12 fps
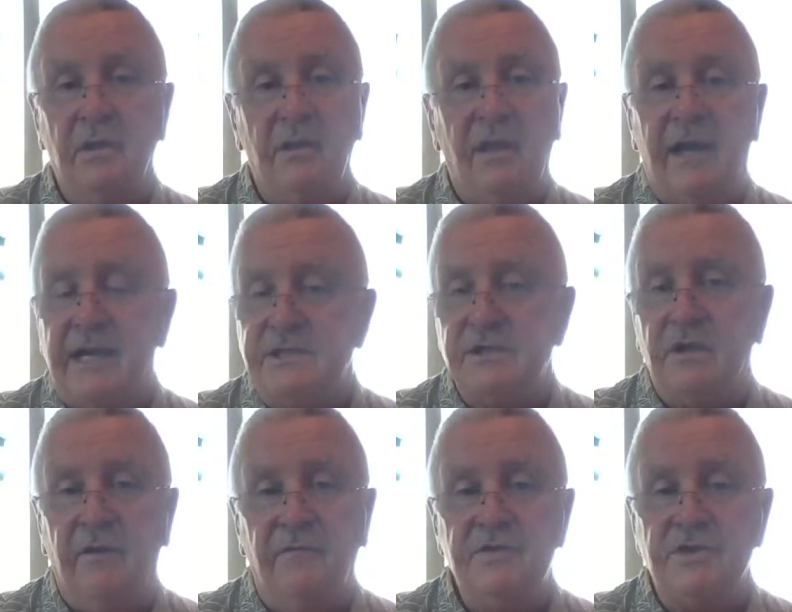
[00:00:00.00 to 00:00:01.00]
to lots
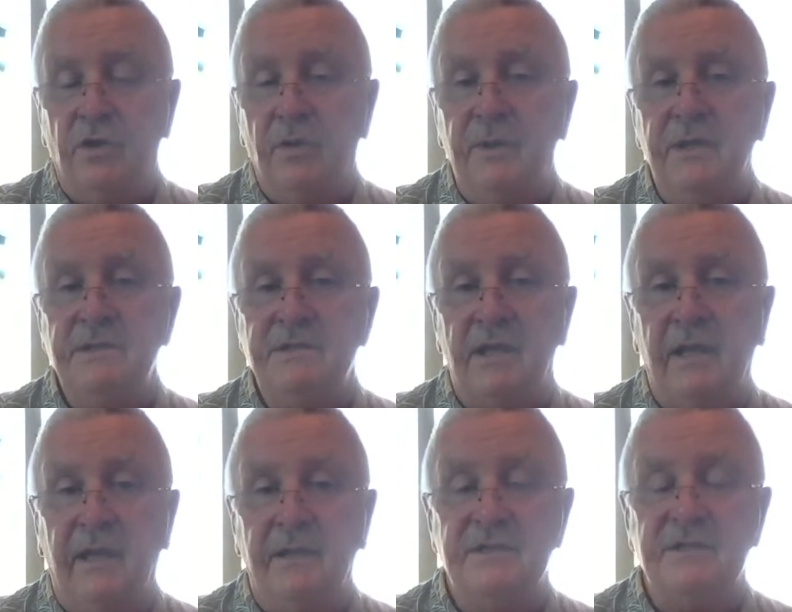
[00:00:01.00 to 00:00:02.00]
of sermons
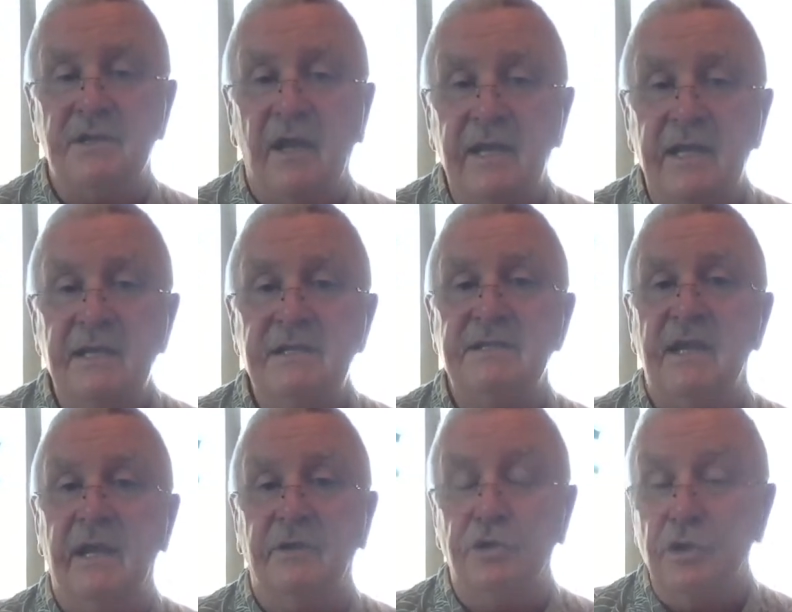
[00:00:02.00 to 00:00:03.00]
and studies
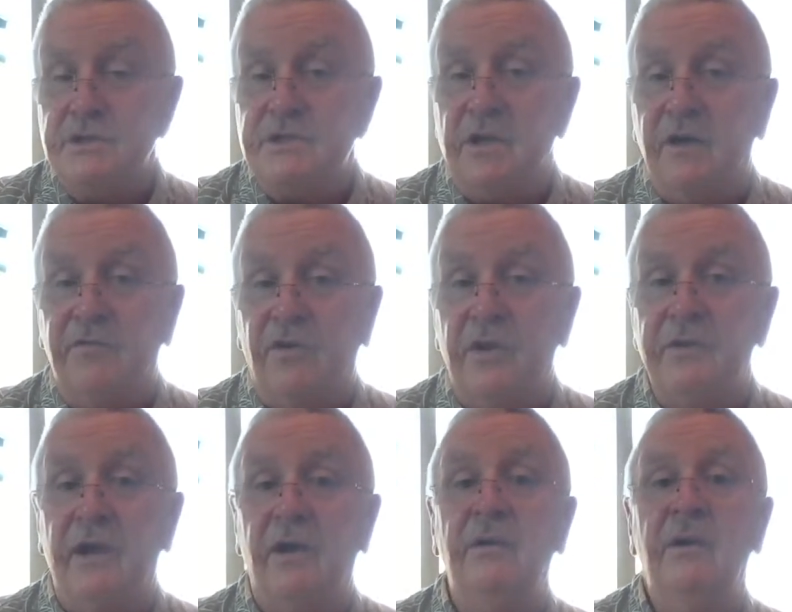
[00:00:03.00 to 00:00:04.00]
and good stuff on
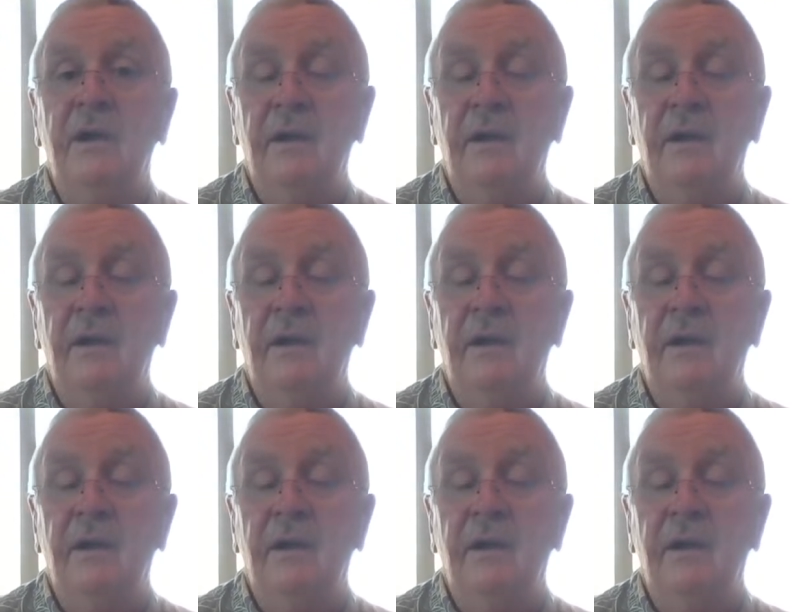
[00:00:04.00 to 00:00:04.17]
there,